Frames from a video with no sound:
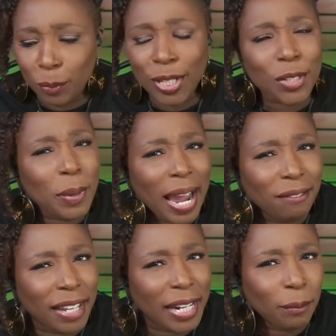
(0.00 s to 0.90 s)
What do you
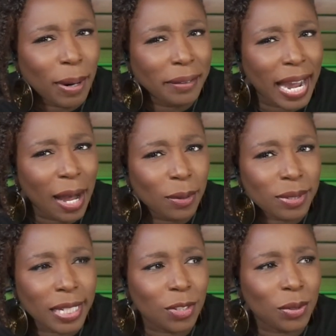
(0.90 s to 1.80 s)
have lying around the
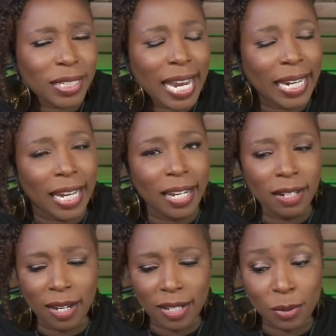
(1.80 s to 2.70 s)
house that you could take and